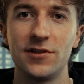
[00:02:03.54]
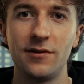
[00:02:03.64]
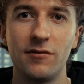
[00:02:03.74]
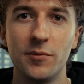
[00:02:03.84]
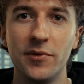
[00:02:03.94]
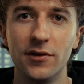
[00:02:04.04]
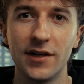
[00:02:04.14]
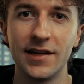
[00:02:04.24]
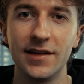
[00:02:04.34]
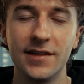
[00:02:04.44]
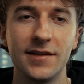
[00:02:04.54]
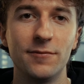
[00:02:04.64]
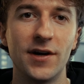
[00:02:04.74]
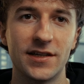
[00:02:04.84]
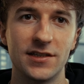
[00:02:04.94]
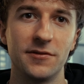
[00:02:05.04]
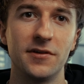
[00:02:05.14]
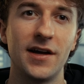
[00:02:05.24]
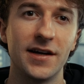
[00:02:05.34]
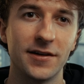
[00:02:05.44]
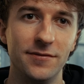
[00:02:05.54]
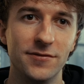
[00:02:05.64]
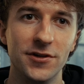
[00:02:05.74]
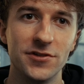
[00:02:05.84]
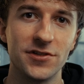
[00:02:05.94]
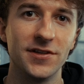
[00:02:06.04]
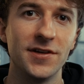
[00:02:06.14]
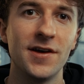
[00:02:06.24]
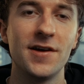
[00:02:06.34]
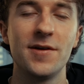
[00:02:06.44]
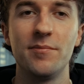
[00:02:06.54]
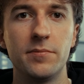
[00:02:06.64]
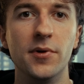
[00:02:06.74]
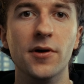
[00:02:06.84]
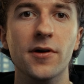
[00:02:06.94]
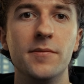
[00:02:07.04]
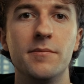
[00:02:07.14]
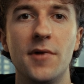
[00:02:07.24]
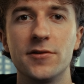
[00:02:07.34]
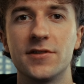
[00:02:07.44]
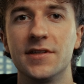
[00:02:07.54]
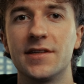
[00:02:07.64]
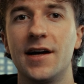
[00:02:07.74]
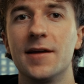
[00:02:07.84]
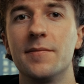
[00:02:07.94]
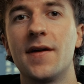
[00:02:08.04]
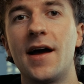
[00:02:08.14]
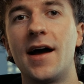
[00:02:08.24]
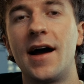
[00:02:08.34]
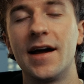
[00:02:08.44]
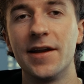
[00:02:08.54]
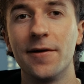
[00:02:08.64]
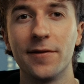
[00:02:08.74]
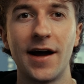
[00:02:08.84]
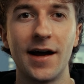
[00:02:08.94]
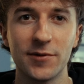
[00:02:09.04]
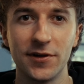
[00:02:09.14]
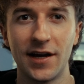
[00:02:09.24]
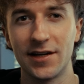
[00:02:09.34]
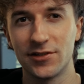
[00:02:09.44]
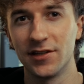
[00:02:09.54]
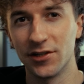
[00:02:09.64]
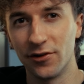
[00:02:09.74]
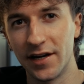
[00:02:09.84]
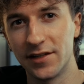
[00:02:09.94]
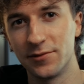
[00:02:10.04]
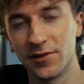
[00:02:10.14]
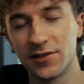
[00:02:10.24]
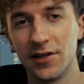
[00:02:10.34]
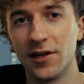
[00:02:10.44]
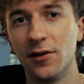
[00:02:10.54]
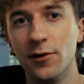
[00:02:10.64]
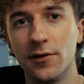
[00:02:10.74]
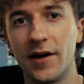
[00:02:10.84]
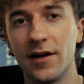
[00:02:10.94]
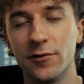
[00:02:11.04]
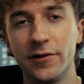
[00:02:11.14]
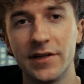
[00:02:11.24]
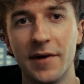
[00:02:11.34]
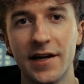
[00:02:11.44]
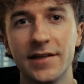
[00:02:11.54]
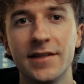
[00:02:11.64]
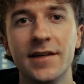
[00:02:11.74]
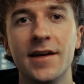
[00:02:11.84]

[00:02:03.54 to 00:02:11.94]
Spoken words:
do have a built-in Rec 709 conversion, but most of the time I know that I'm going to actually grade to a certain LUT that I've already made,